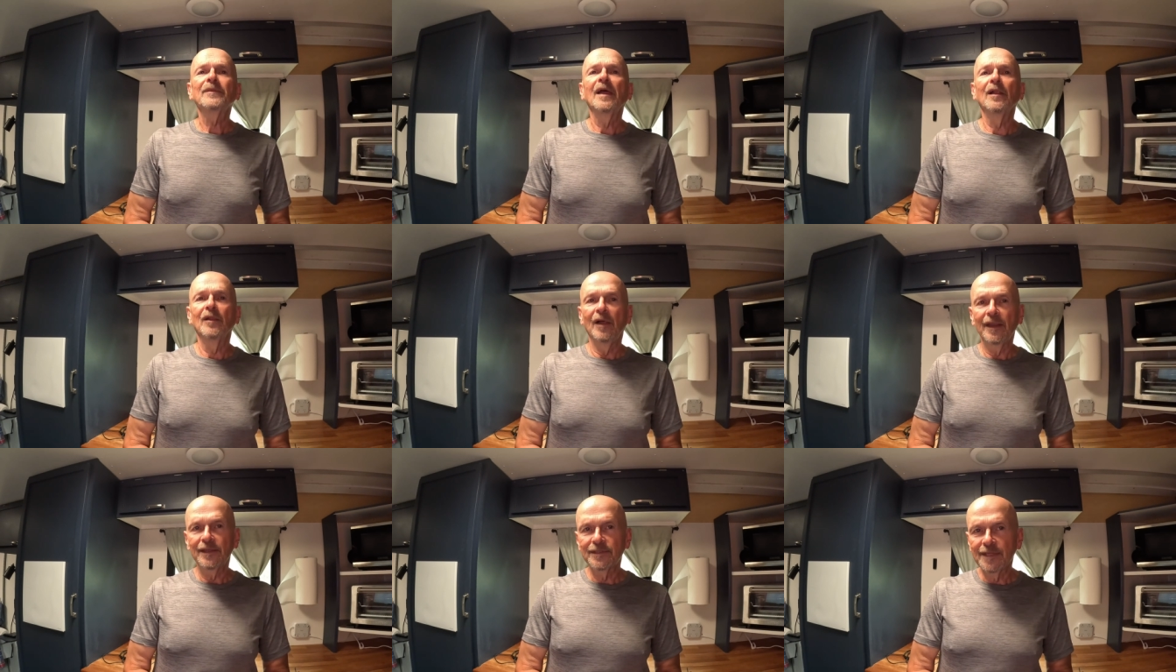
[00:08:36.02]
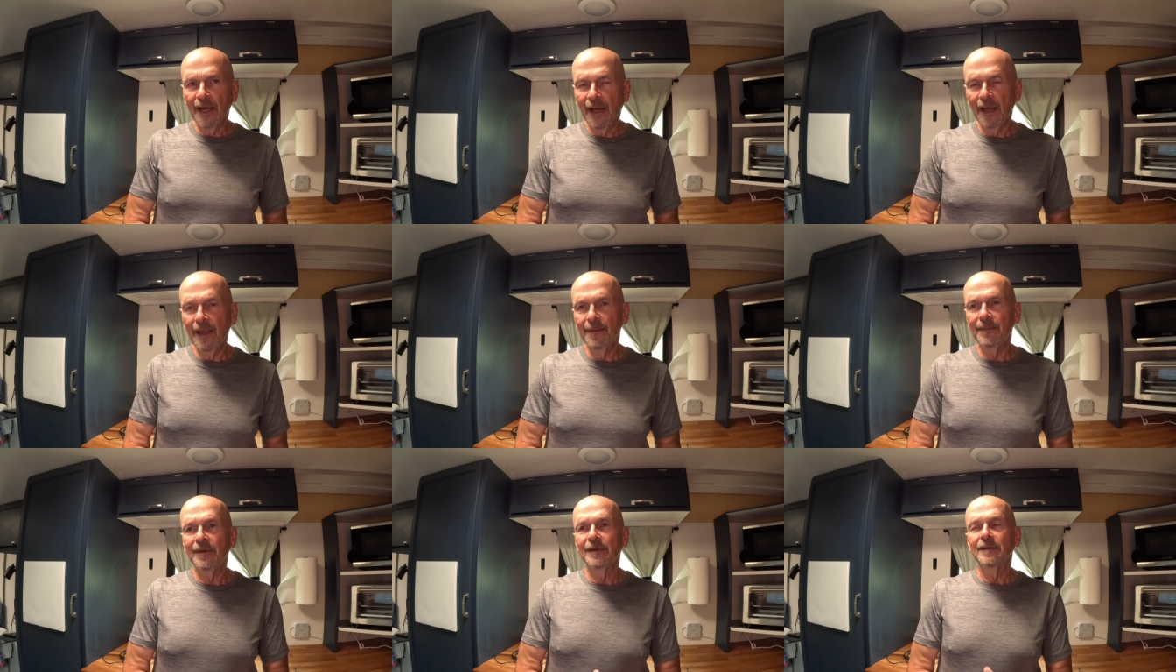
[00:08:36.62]
a lot of
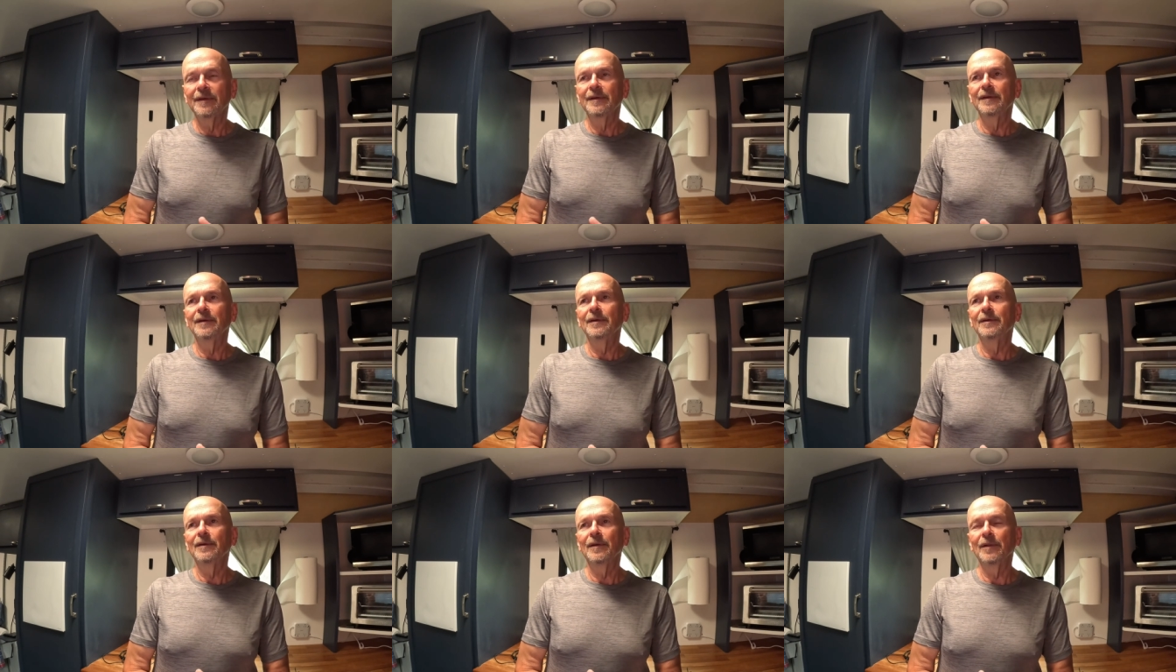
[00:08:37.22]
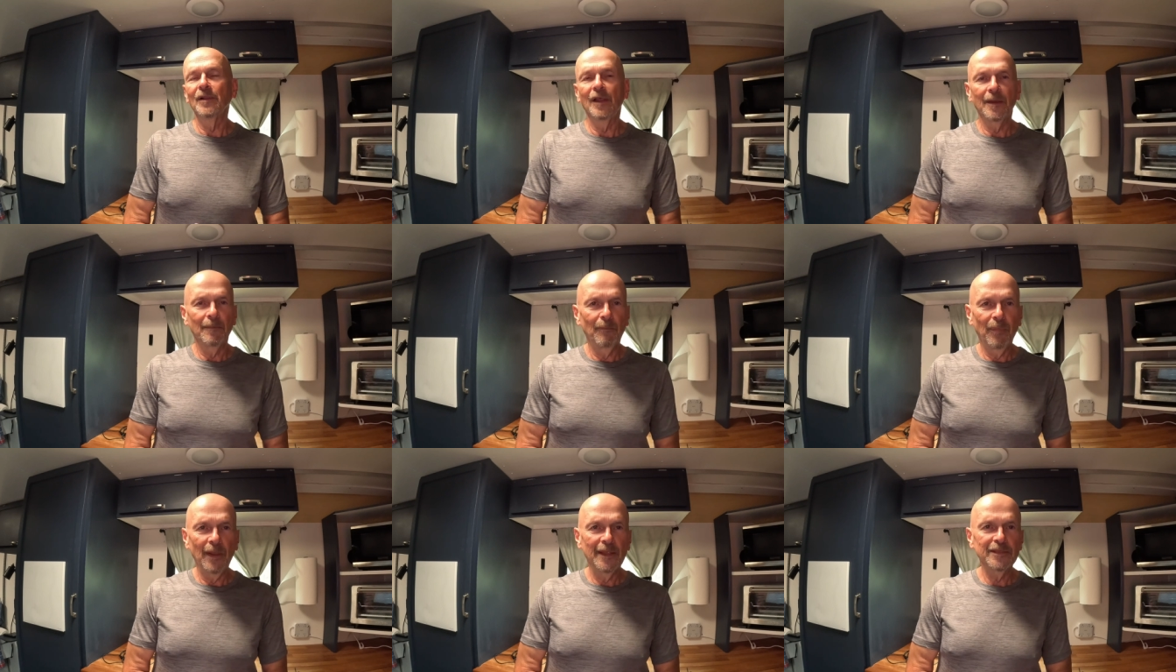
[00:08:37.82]
time, a lot
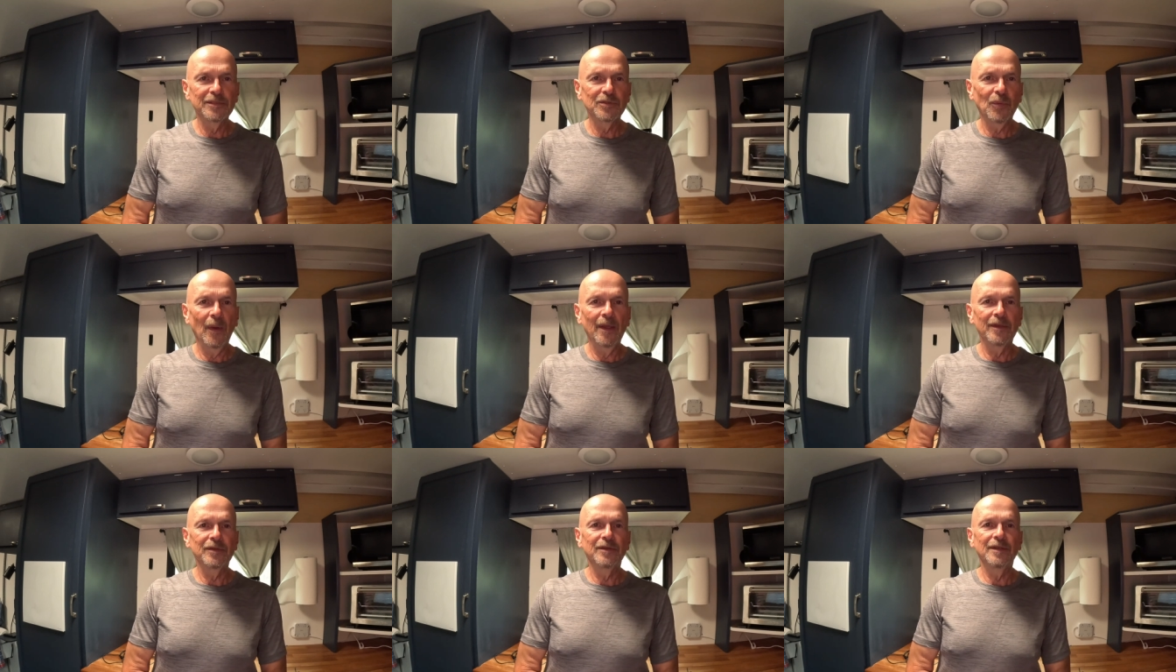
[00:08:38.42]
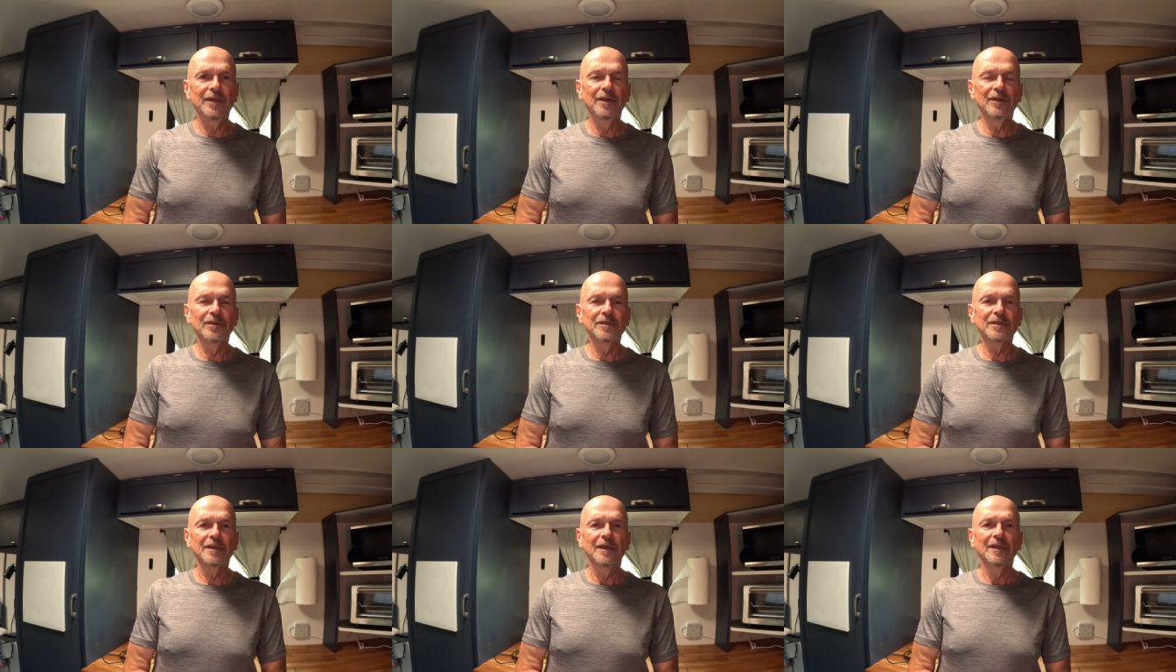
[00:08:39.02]
of blood, sweat, and
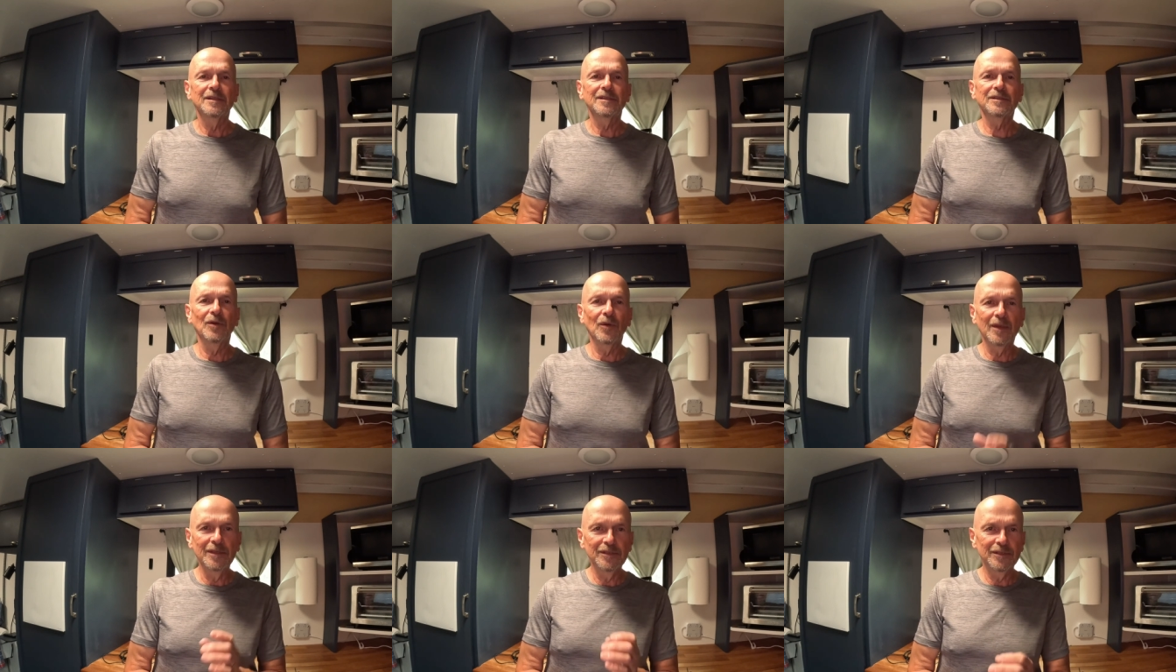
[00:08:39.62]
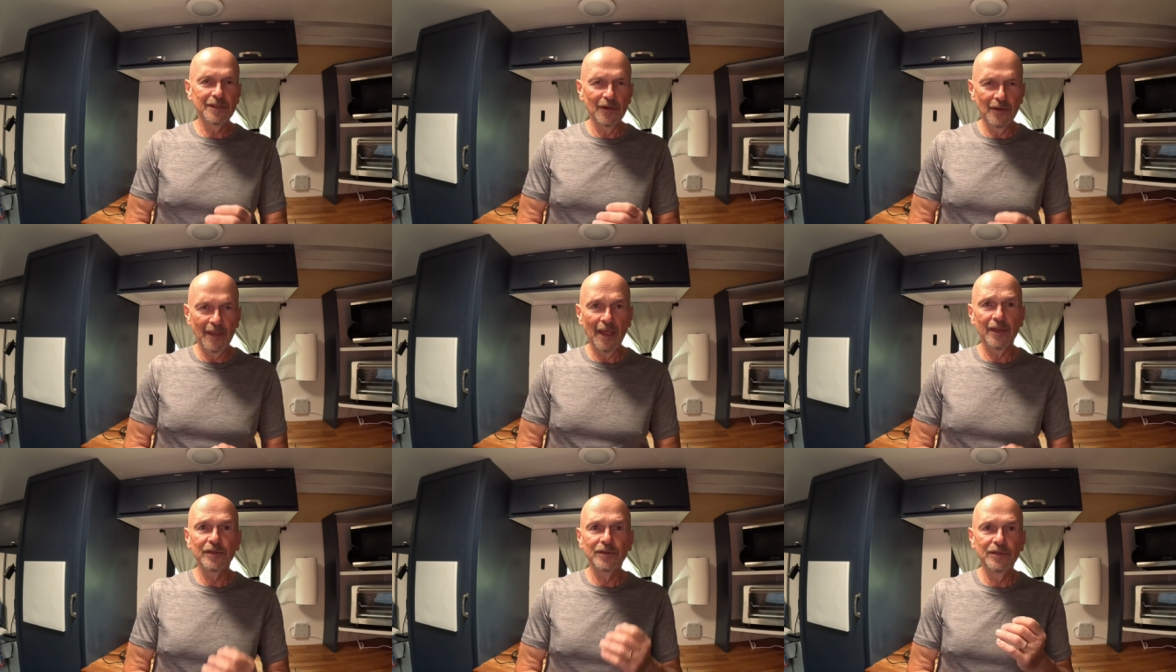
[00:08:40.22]
tears. So consider
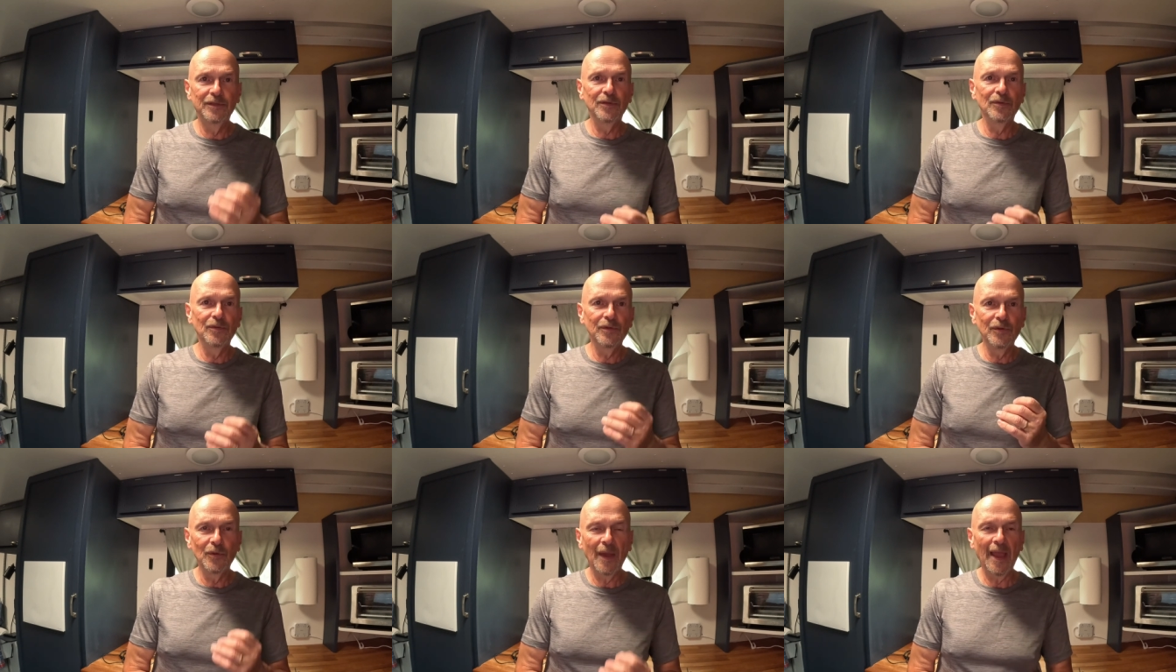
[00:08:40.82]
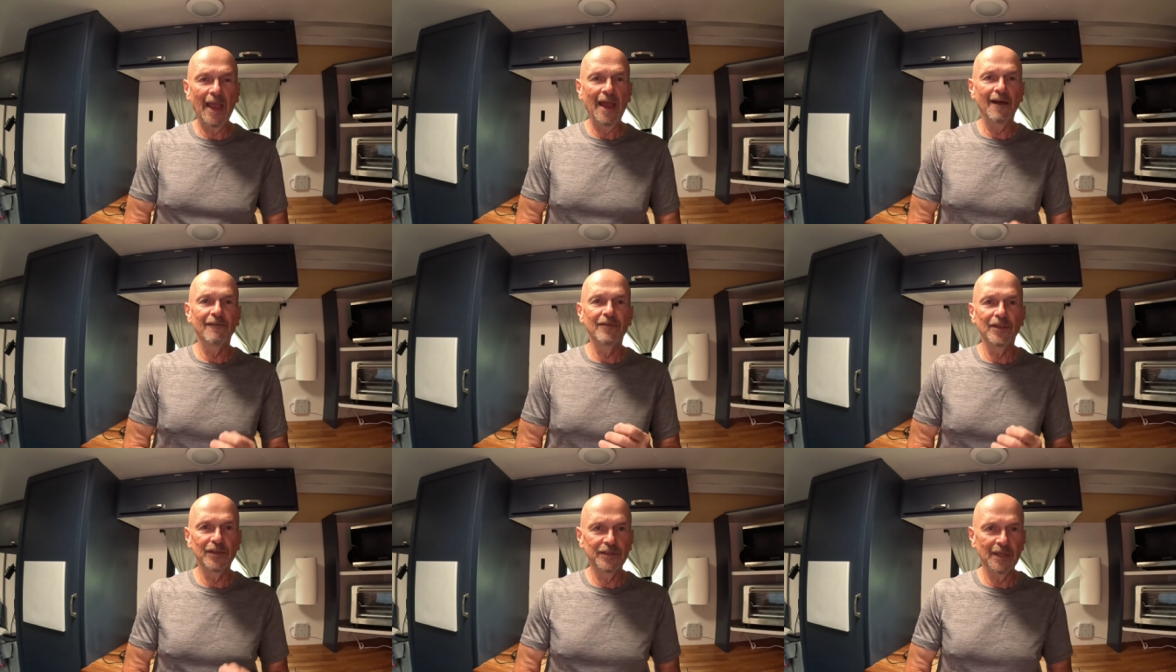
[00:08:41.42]
that. Do you have the